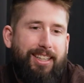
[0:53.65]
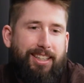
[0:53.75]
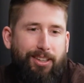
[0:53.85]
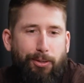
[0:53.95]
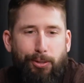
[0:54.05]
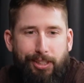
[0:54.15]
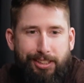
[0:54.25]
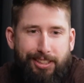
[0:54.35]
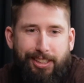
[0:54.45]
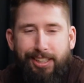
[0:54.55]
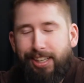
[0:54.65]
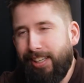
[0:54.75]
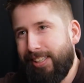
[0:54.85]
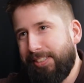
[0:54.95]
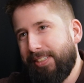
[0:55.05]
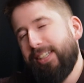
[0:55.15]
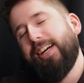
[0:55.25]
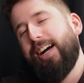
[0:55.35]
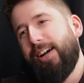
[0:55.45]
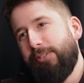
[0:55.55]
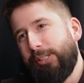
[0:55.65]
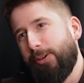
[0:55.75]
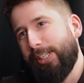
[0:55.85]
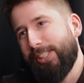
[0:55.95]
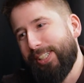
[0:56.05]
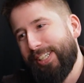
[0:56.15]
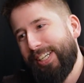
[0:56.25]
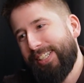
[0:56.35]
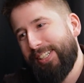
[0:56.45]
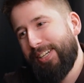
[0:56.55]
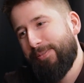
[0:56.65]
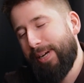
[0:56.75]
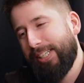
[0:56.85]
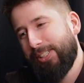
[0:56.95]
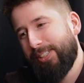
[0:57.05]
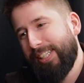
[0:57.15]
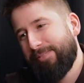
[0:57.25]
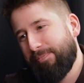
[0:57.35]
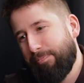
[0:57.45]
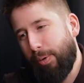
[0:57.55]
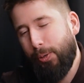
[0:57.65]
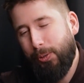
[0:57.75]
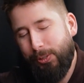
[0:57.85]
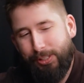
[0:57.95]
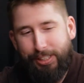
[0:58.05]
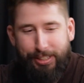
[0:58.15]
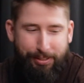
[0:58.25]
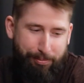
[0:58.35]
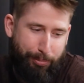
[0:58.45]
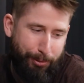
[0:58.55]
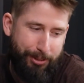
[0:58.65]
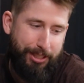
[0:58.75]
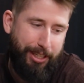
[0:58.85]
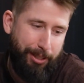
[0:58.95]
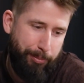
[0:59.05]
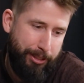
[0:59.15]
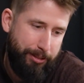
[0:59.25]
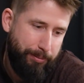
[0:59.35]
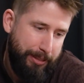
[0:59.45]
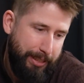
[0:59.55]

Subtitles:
Oh, that's like a heavy question, eh? Life mastery. Bold statement.